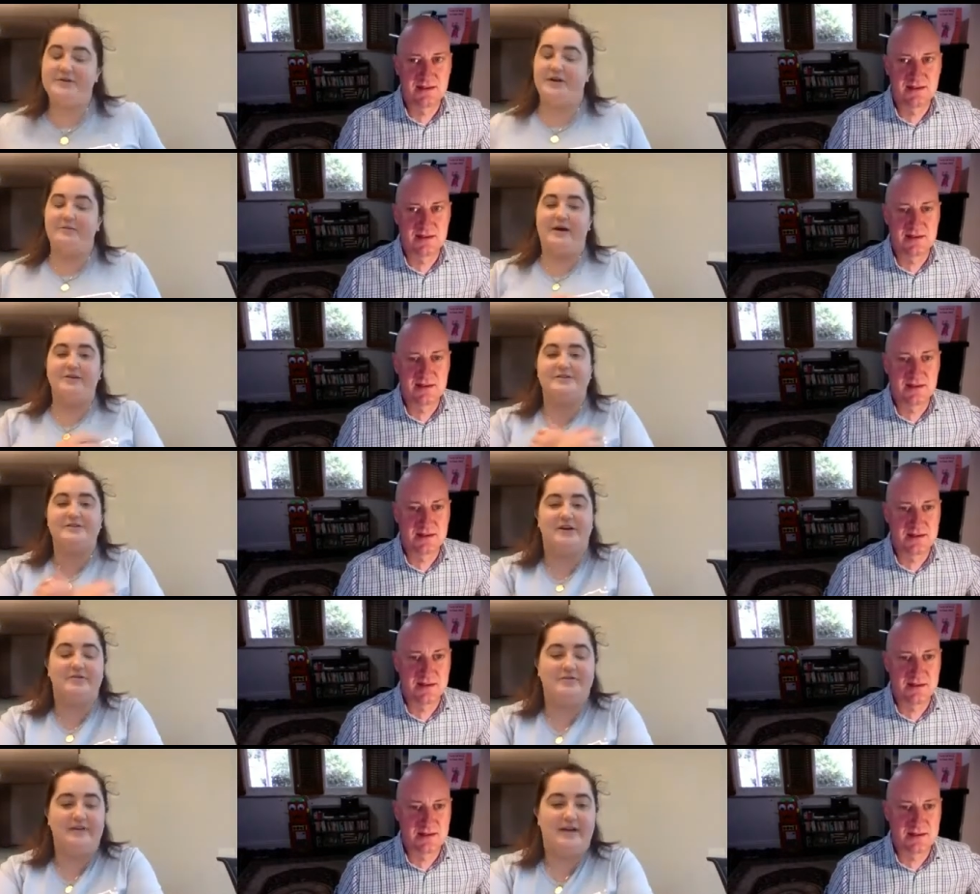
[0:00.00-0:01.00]
Speaker 1: bit about
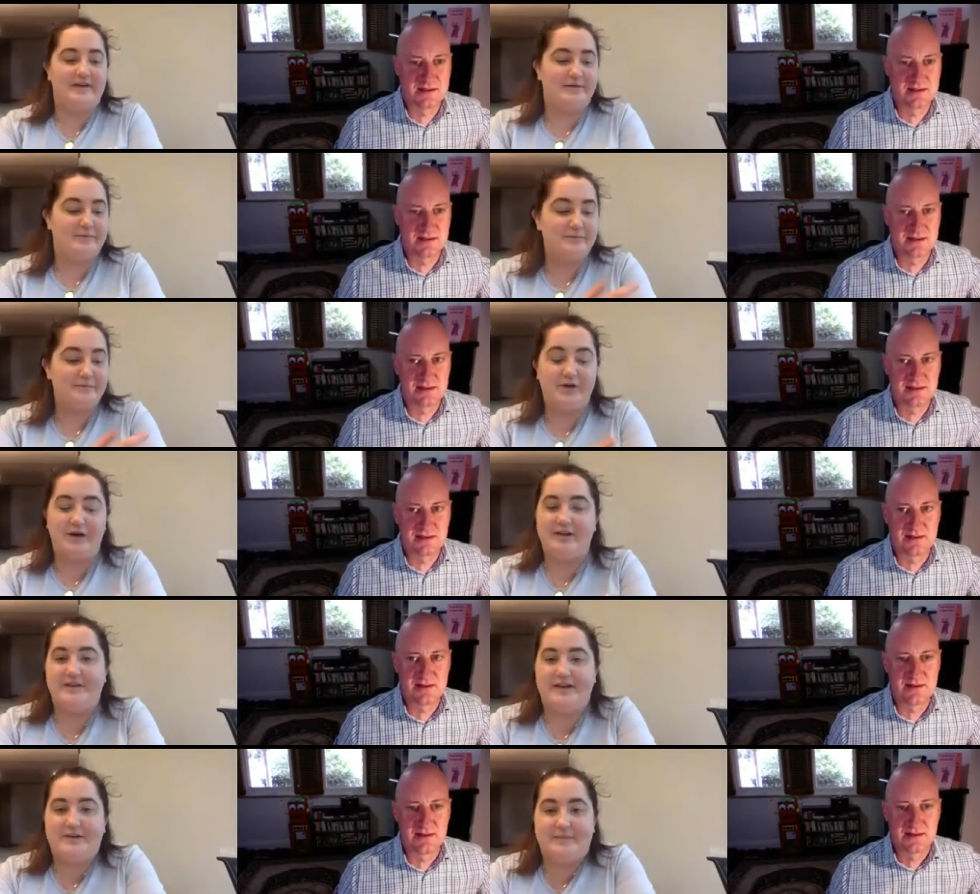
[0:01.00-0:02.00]
yourself and your
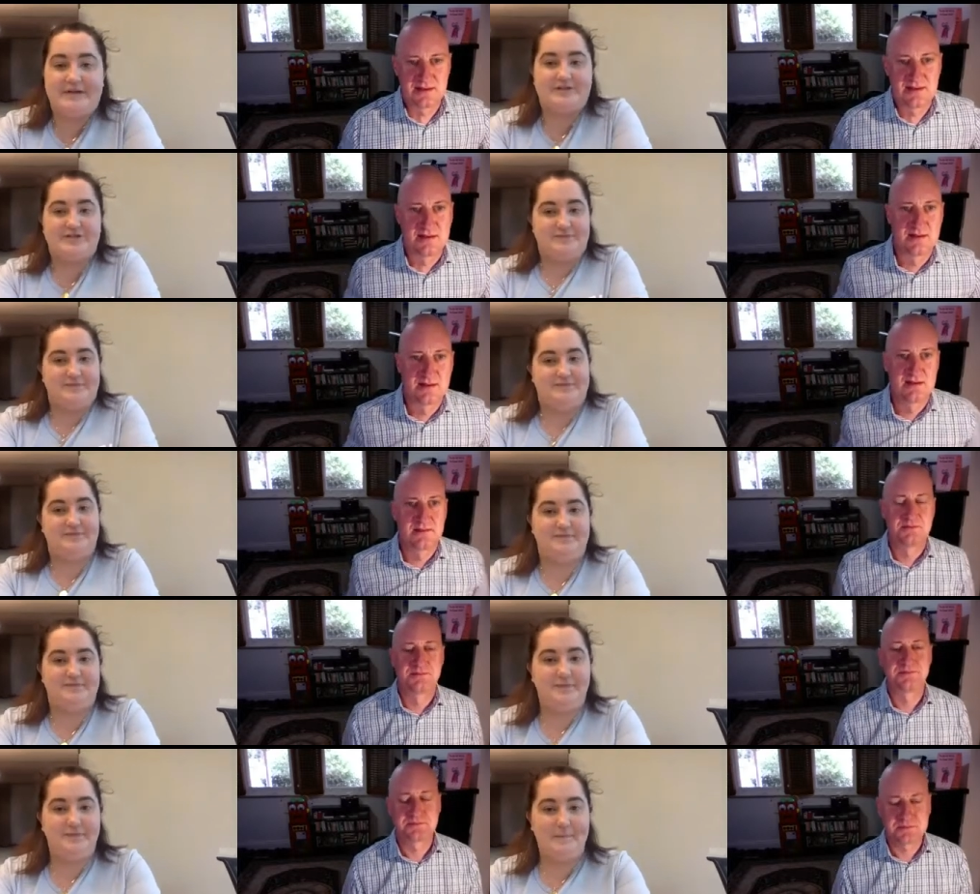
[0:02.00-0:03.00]
elevator pitch.
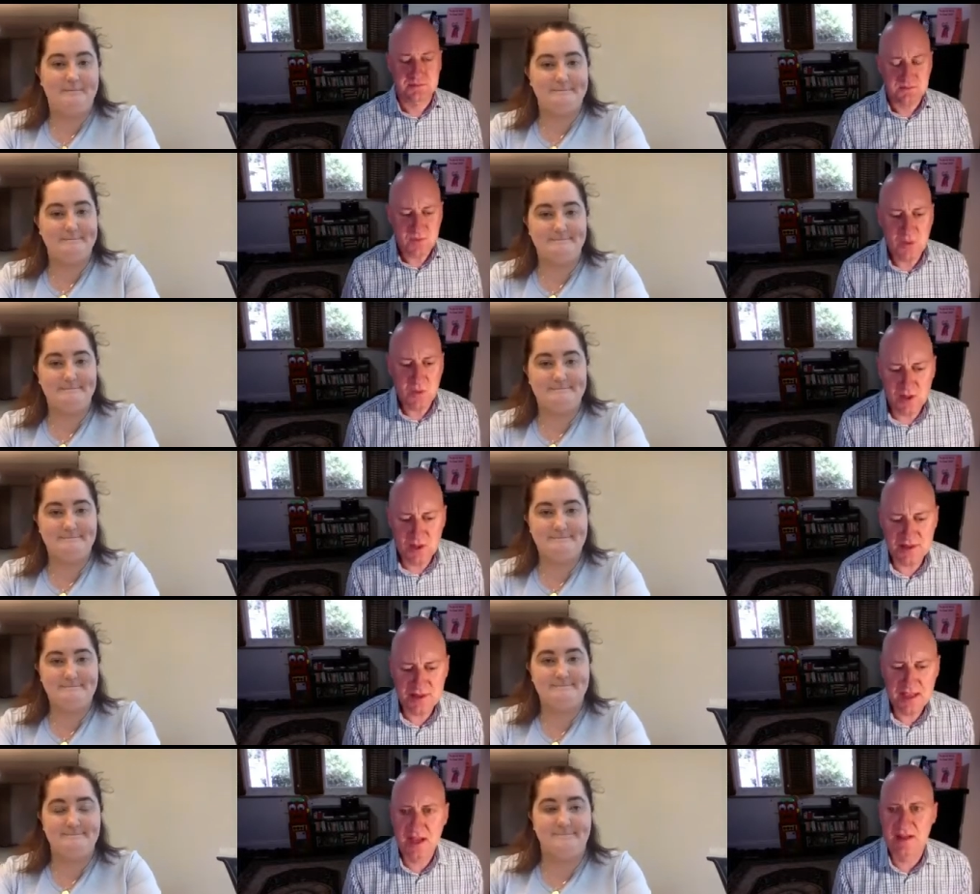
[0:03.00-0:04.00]
Speaker 2: Well,
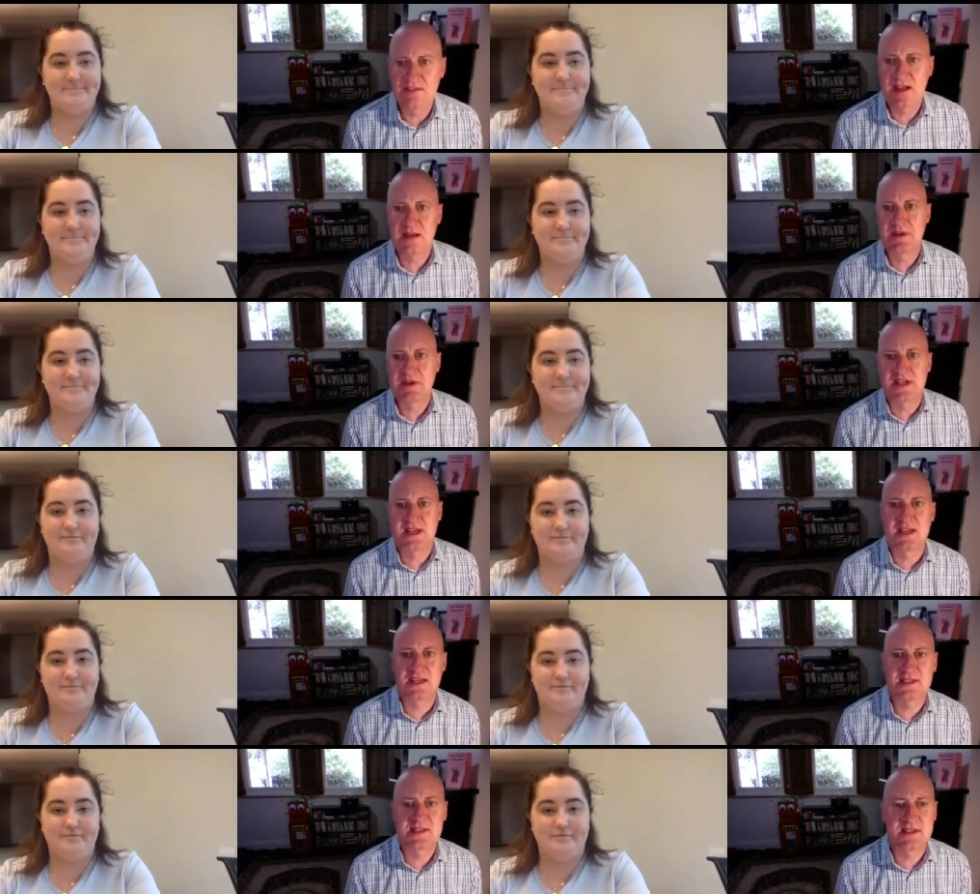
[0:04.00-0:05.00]
the elevator pitch, I
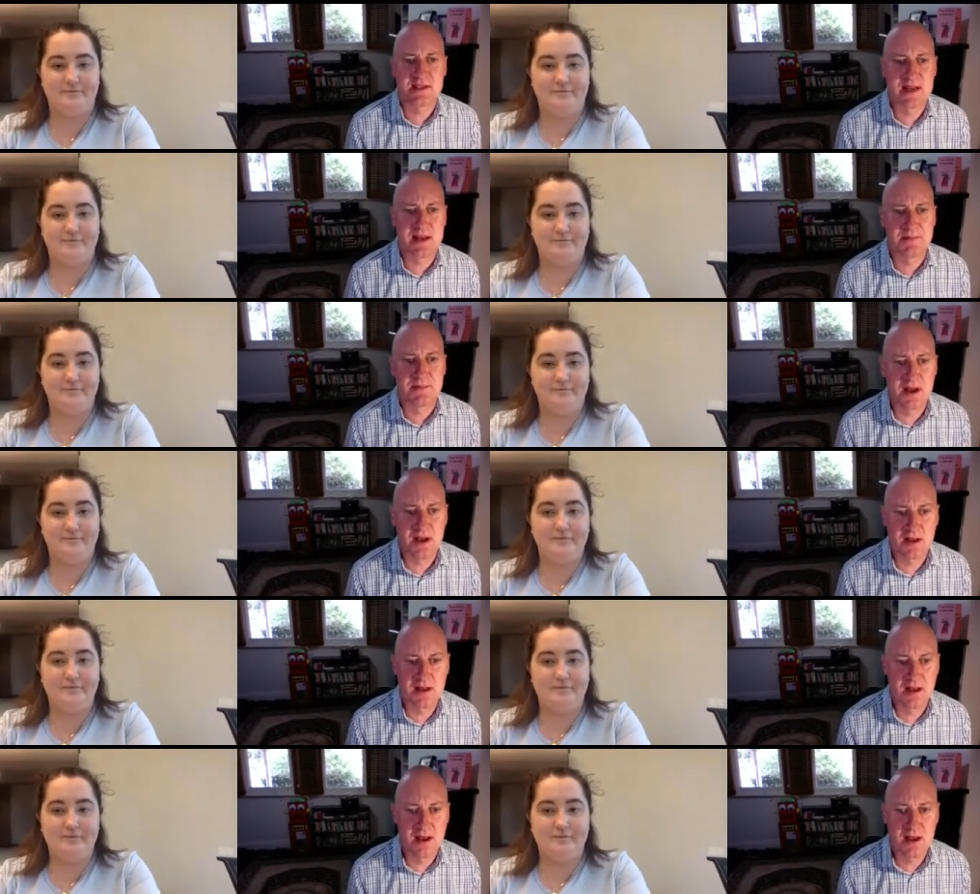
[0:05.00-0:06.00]
guess. Um,
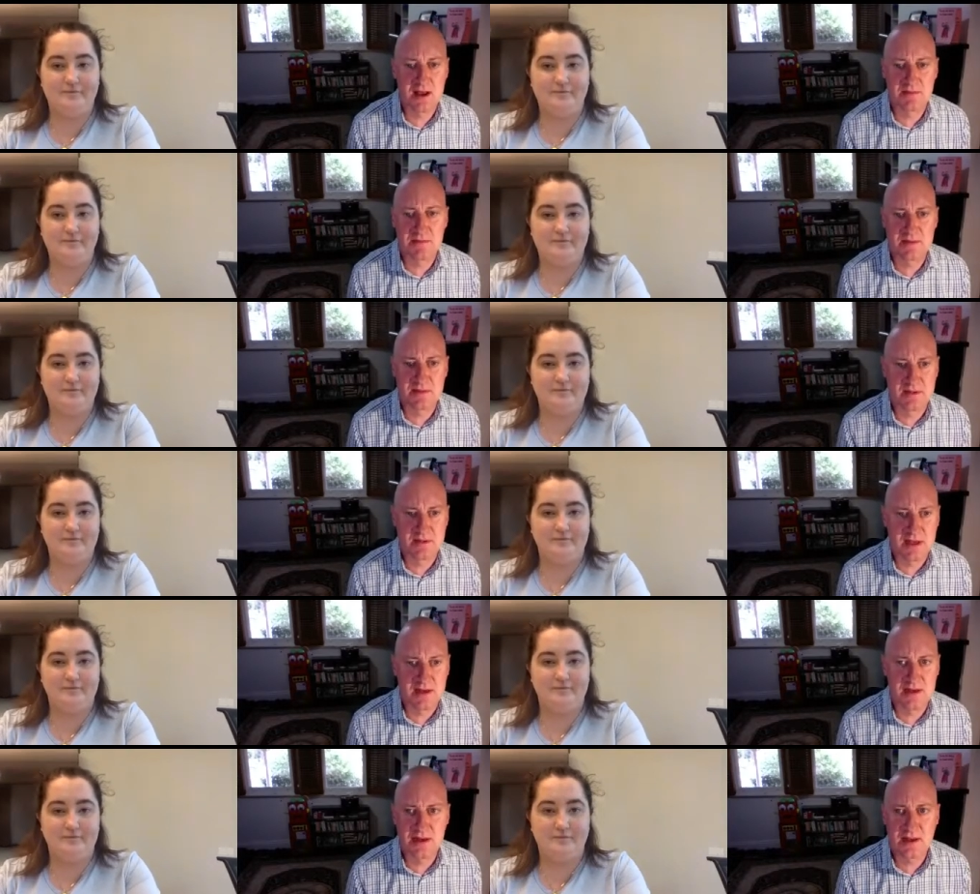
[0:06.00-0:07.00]
I'm
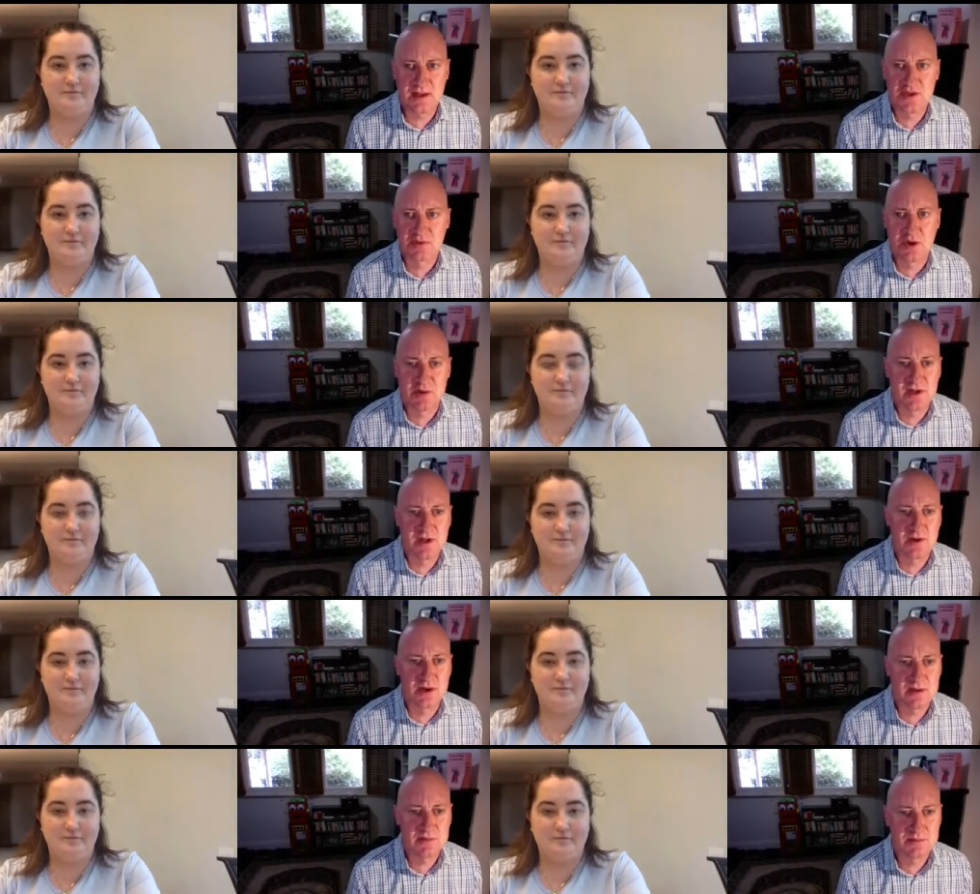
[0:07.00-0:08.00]
an intellectual property
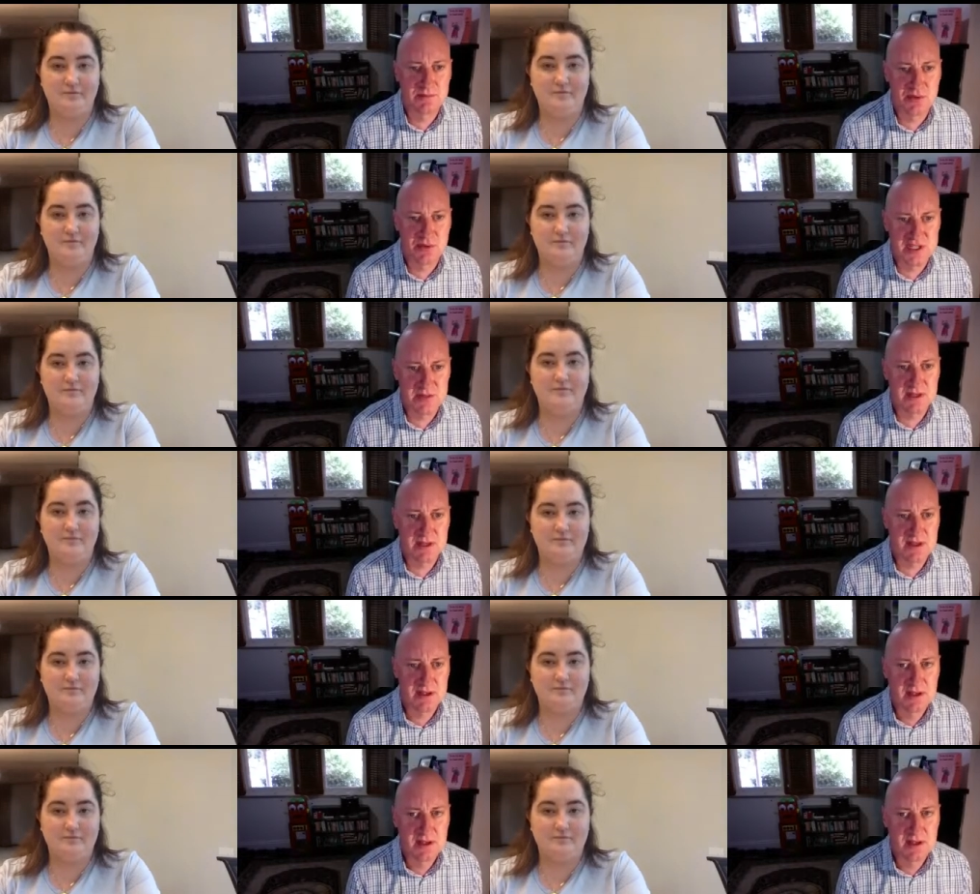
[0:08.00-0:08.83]
lawyer, principally.